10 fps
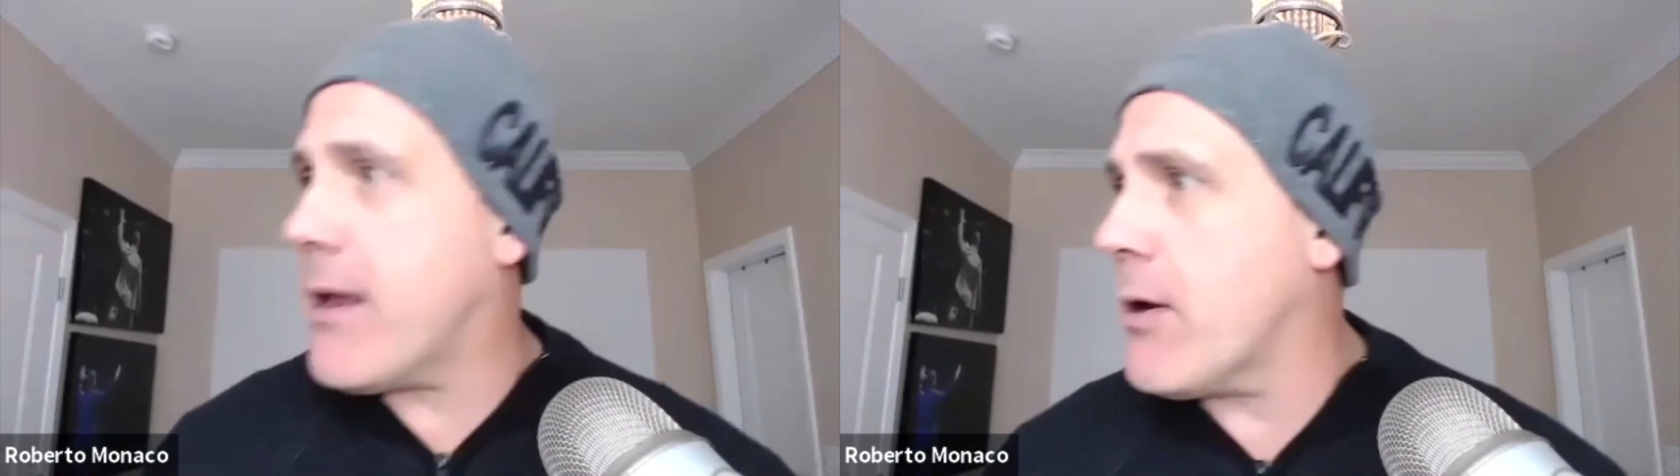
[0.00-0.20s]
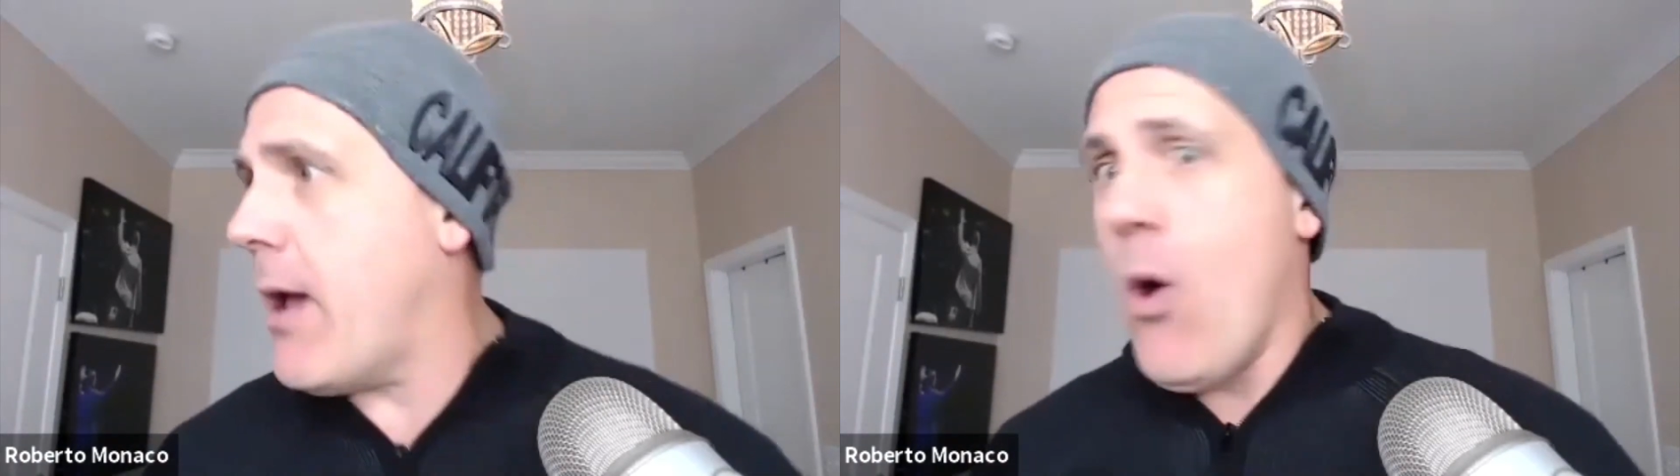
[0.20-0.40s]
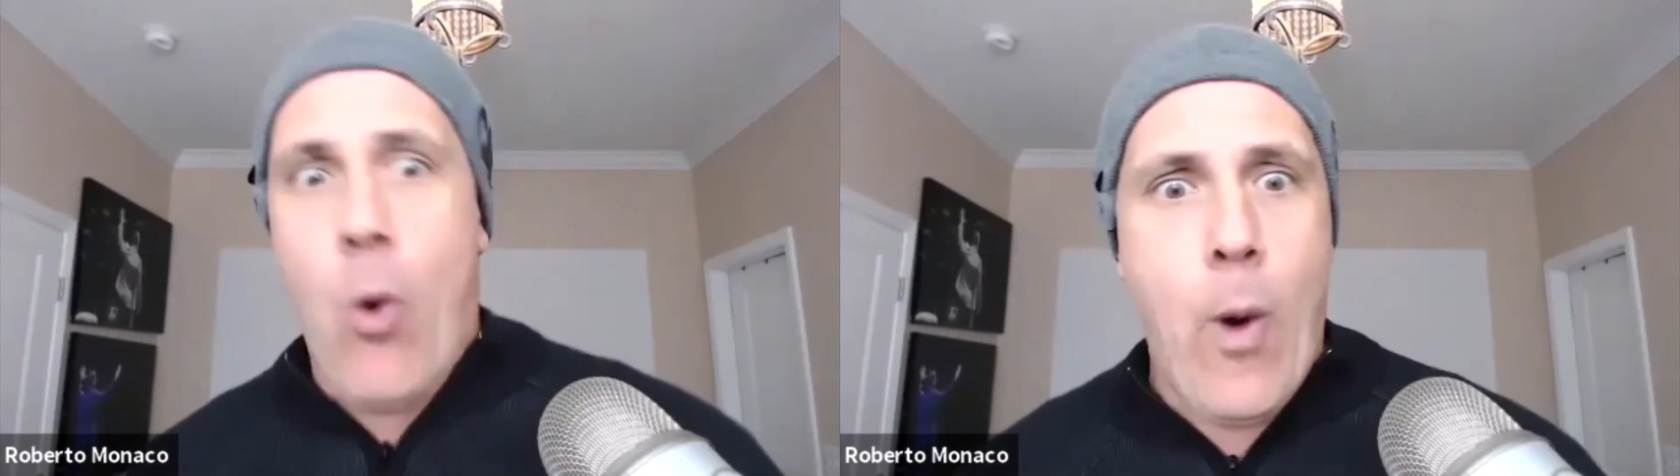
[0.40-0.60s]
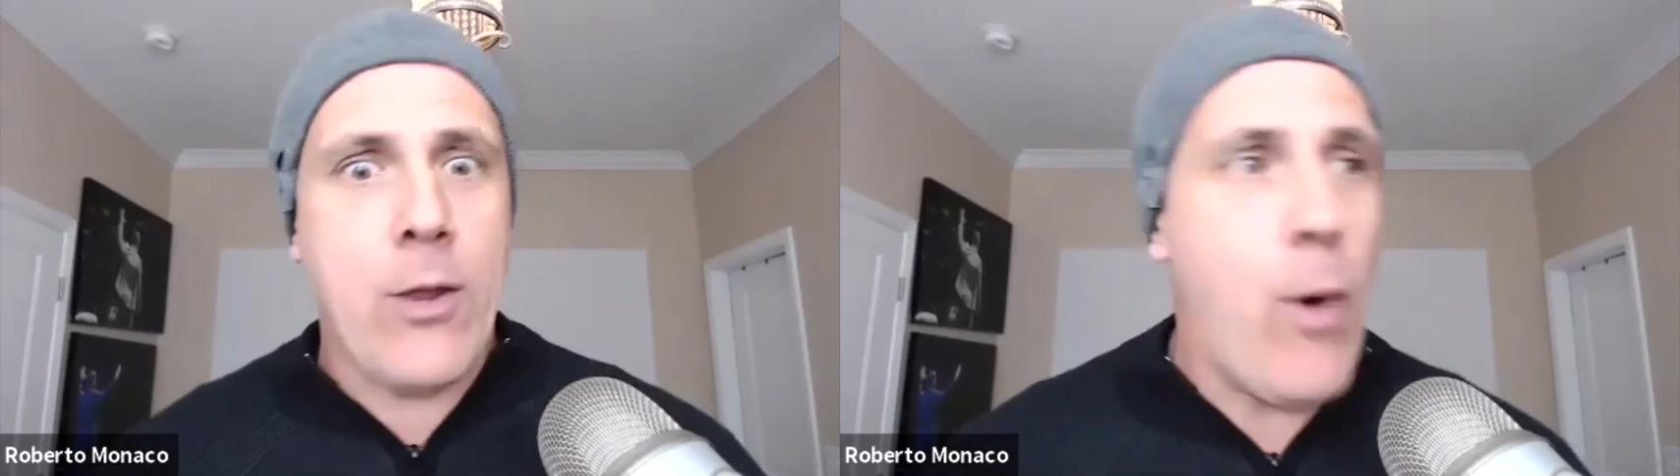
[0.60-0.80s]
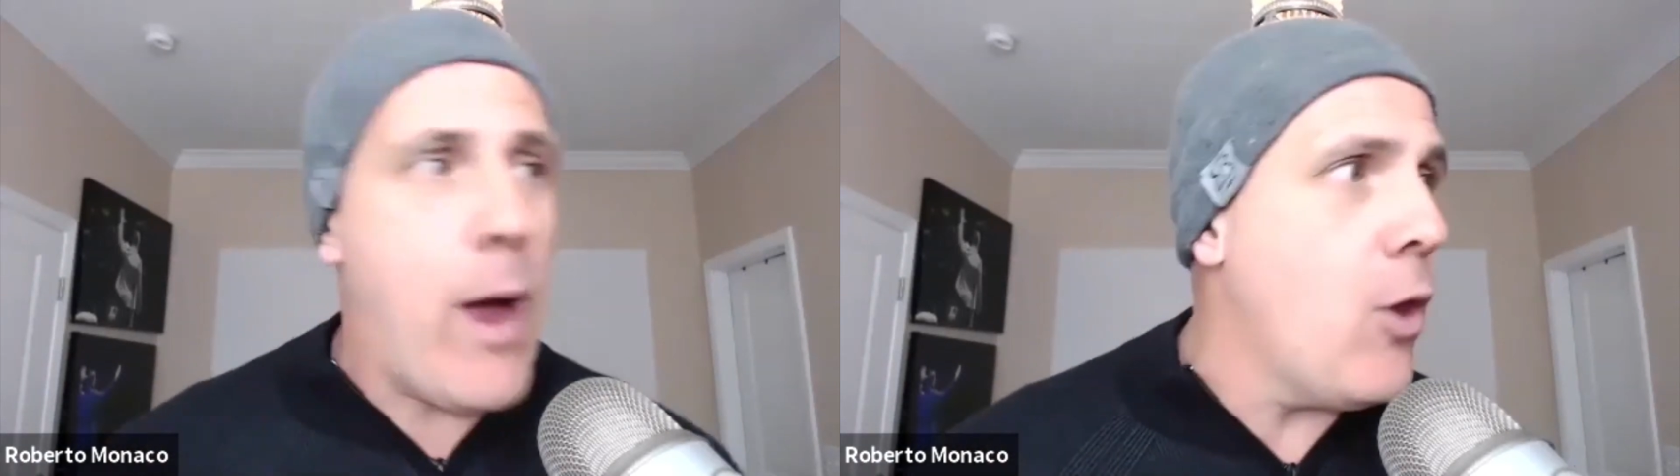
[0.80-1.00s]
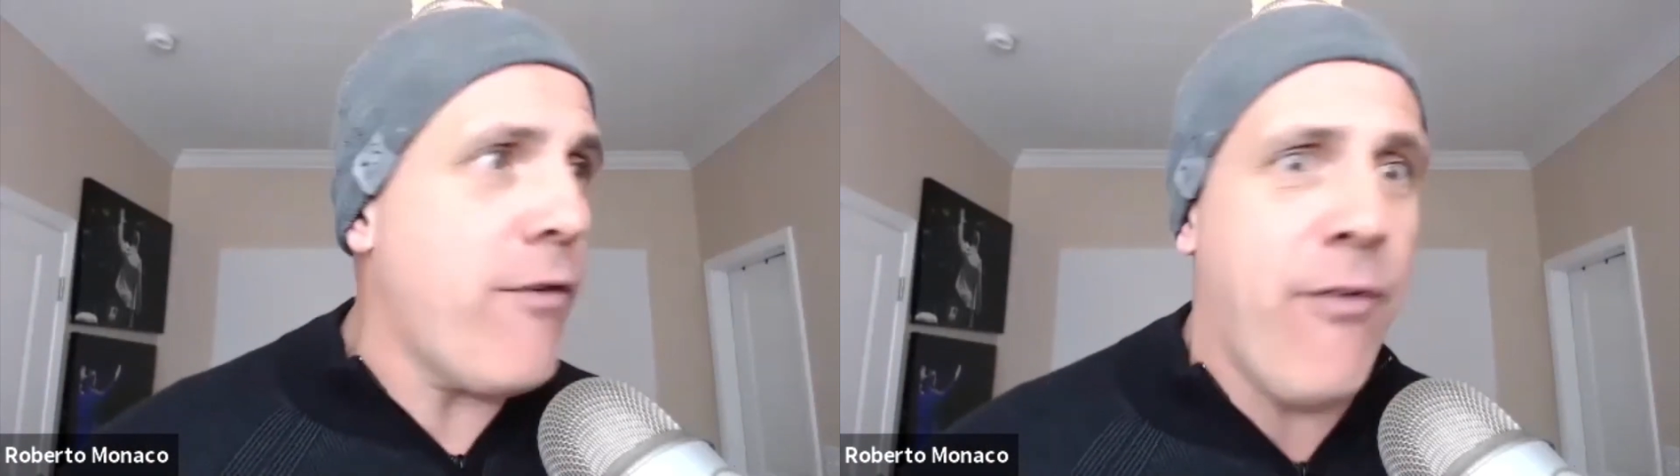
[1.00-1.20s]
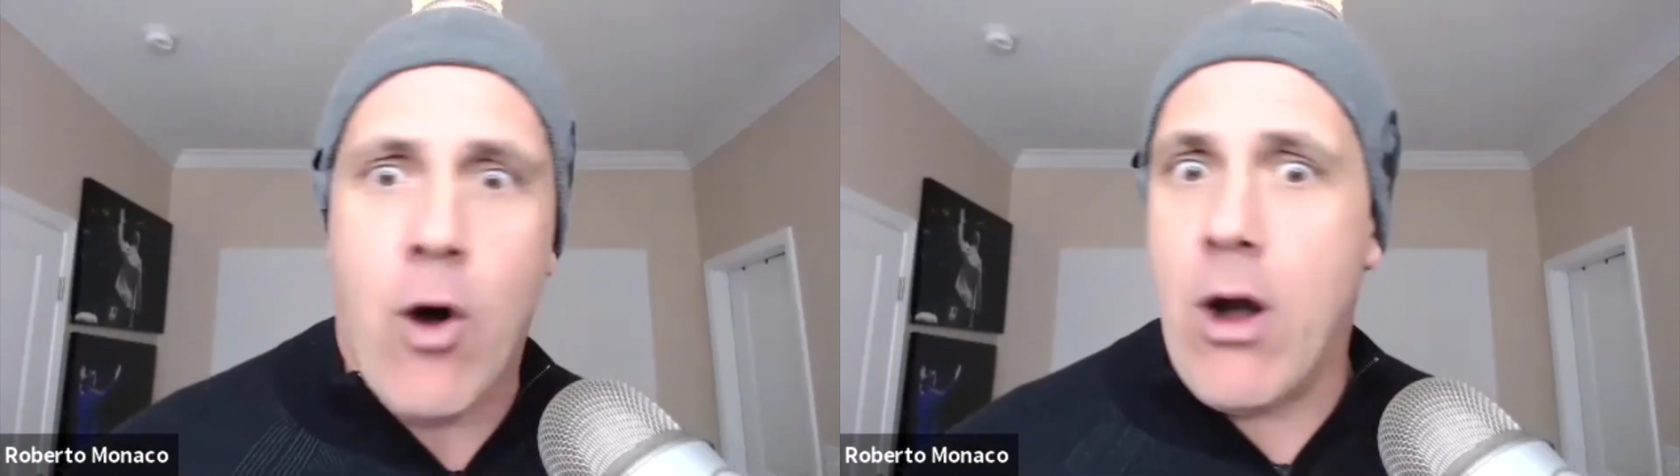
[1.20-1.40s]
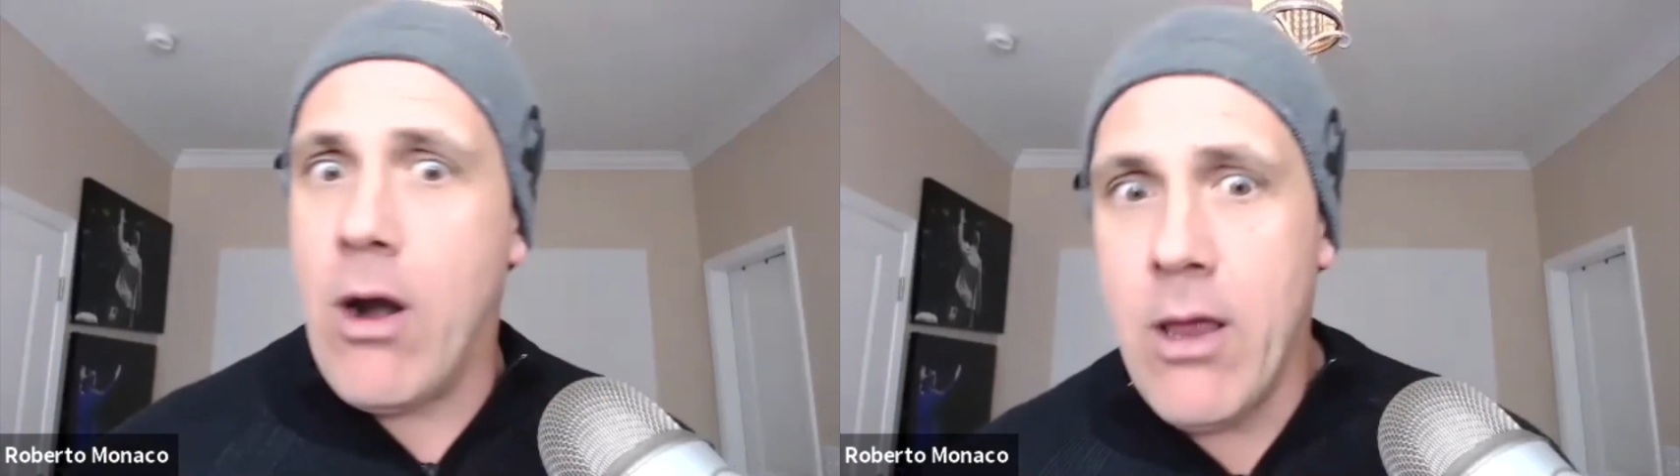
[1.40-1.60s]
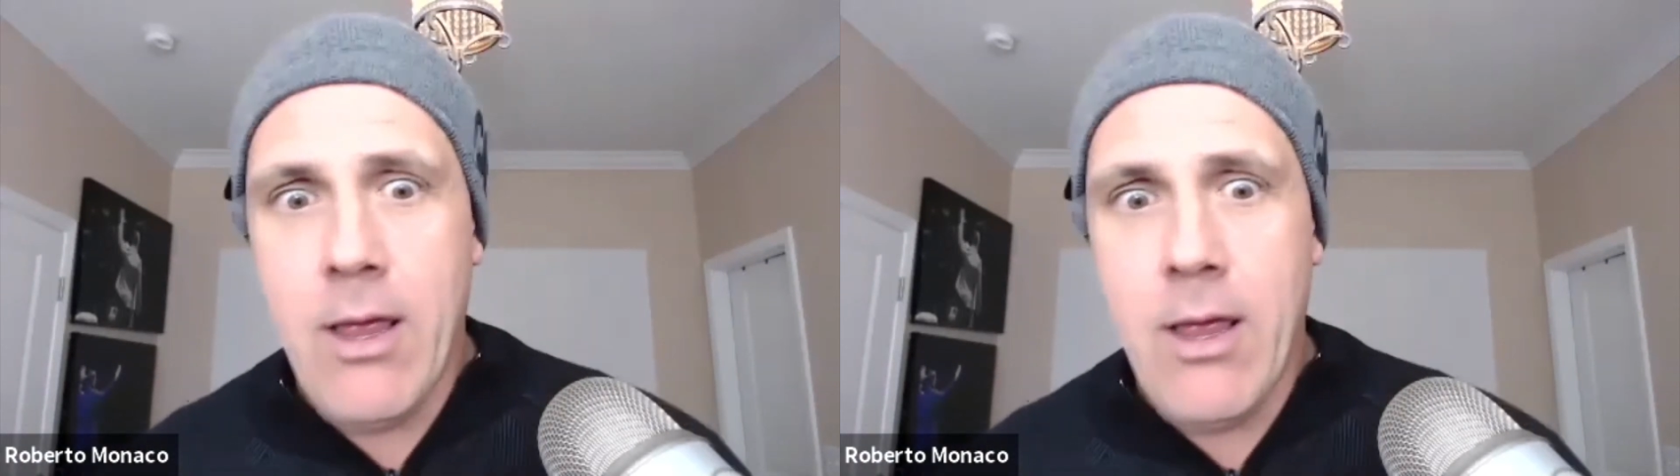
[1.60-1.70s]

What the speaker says: okay, where do I look for?